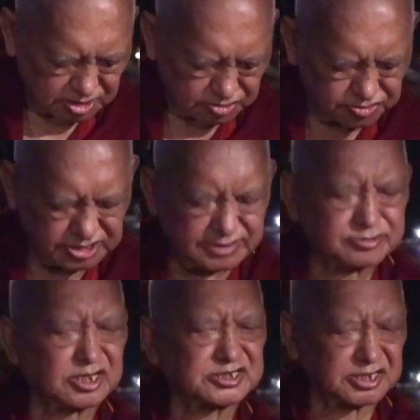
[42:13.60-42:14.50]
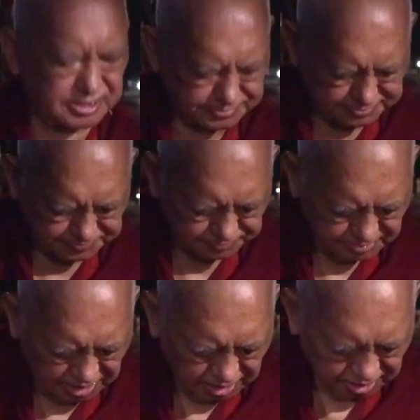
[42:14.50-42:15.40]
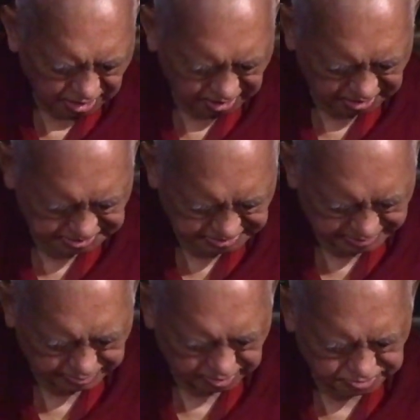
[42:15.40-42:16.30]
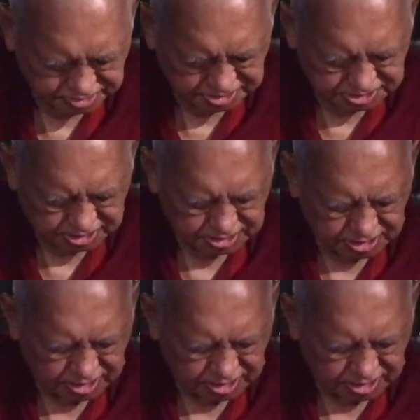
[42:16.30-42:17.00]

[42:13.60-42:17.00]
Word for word: He gives the sentiment. Khalateva on the chain,